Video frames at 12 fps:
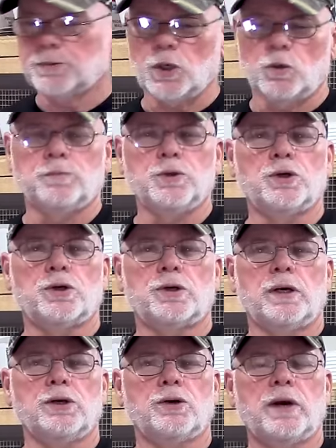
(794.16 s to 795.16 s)
so
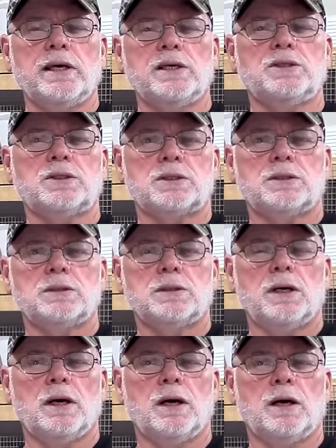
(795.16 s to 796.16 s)
your, your eggs,
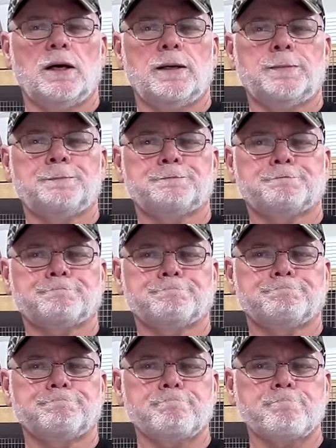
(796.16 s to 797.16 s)
uh,
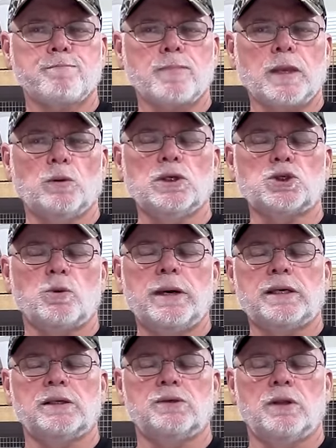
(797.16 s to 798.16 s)
well, let's go
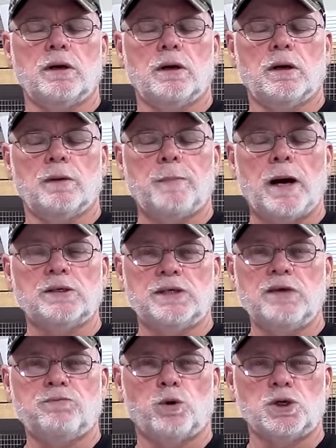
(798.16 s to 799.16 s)
back into that. Uh, on
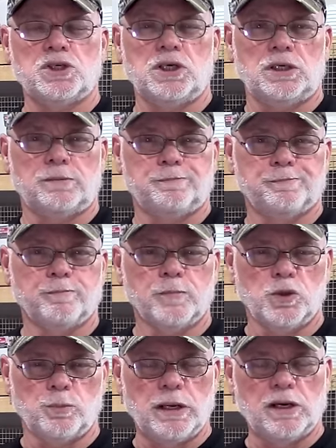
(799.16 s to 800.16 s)
day fourteen,
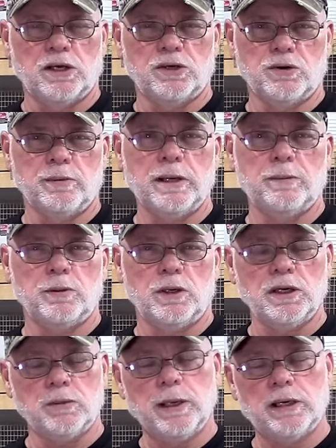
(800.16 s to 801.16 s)
you've been incubate,
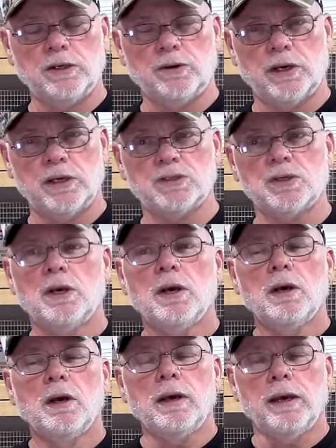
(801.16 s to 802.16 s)
incubating your eggs,
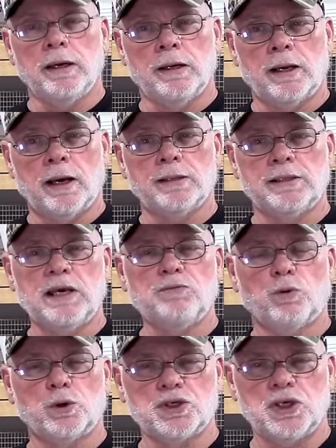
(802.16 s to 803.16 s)
and on day
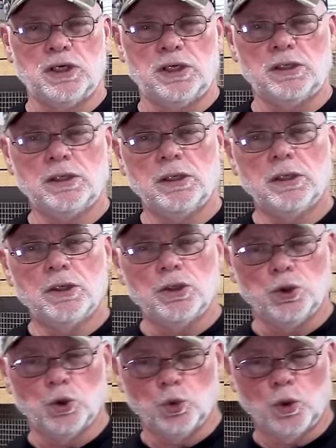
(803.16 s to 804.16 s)
fourteen,
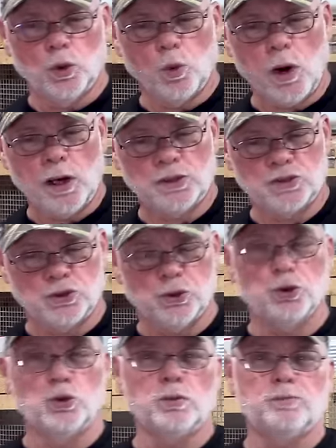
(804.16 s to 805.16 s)
you will want
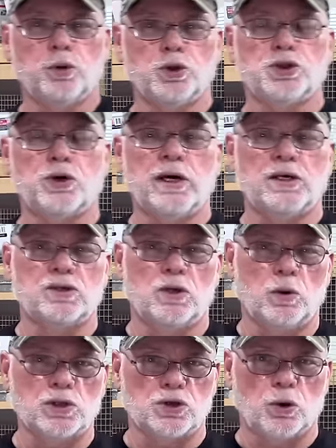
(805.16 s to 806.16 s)
to put your eggs
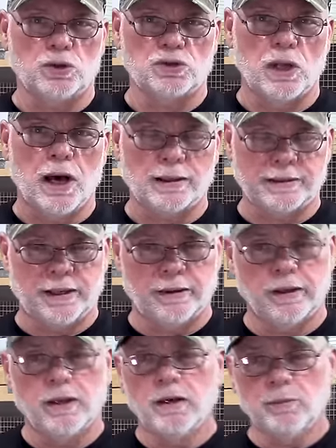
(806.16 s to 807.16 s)
into what's known as
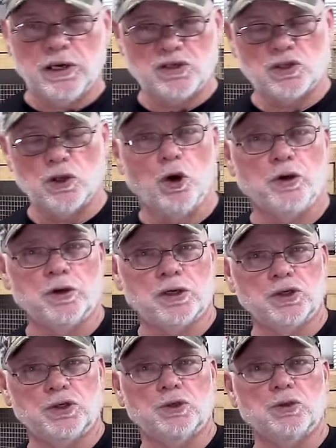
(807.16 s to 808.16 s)
lockdown. Basically, all you're
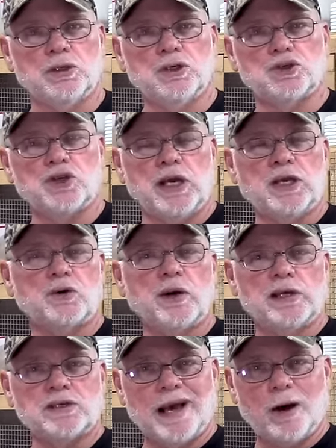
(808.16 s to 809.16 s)
gonna do is take your
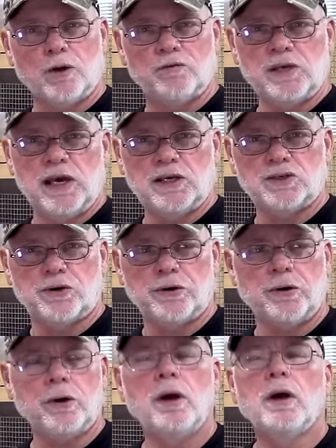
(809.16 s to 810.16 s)
eggs out of the egg
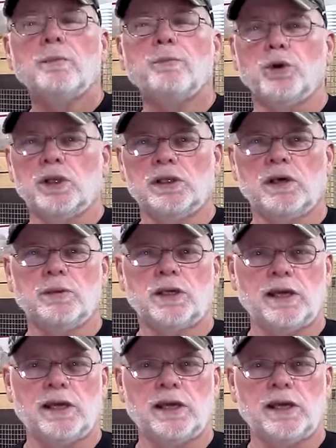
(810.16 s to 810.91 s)
turner, putting them in